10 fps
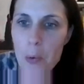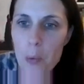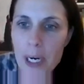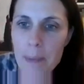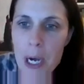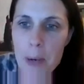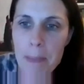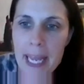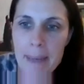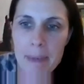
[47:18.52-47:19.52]
What
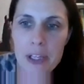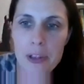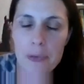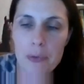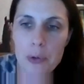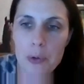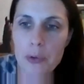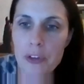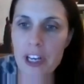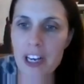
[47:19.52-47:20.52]
about payment
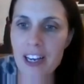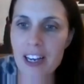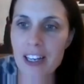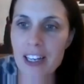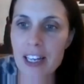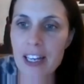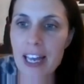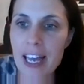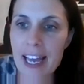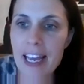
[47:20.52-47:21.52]
through the
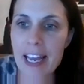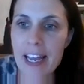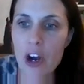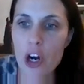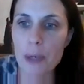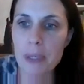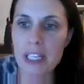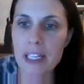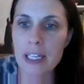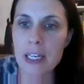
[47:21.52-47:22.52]

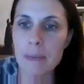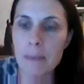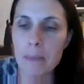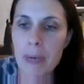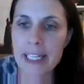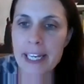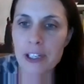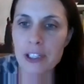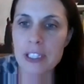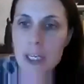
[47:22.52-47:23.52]
AARP
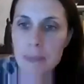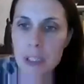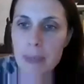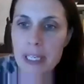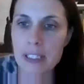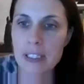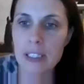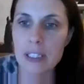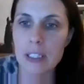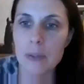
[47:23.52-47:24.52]
Medicare supplement,
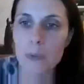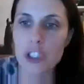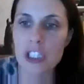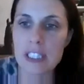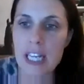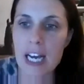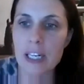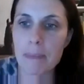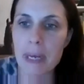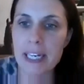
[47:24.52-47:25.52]
which is not
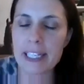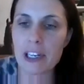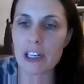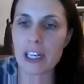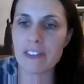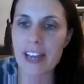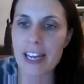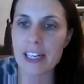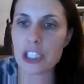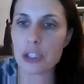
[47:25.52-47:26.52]
a Medicare
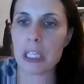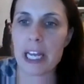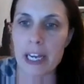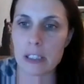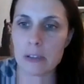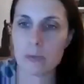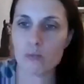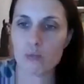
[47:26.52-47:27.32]
Advantage plan?